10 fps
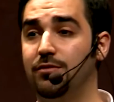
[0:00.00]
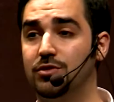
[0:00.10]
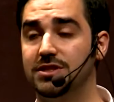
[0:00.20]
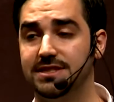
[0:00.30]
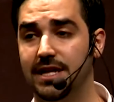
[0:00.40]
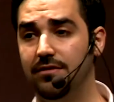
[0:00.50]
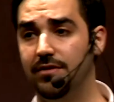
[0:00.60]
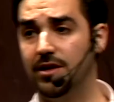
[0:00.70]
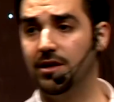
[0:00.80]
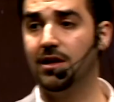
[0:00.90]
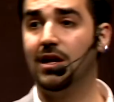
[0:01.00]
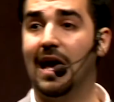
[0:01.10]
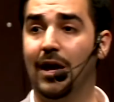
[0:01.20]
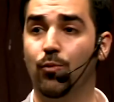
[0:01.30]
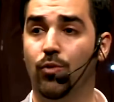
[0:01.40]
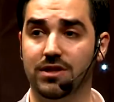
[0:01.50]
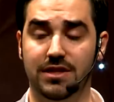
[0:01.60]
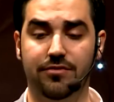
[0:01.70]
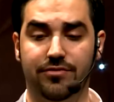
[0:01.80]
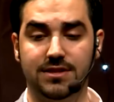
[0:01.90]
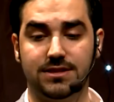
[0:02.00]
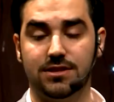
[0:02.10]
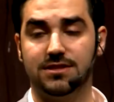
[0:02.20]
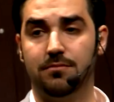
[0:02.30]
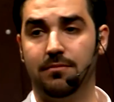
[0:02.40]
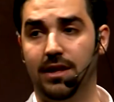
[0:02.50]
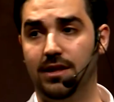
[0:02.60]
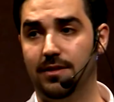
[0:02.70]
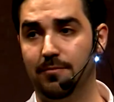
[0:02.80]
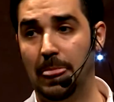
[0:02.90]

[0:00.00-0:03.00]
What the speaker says: Savior, and what difference does it make?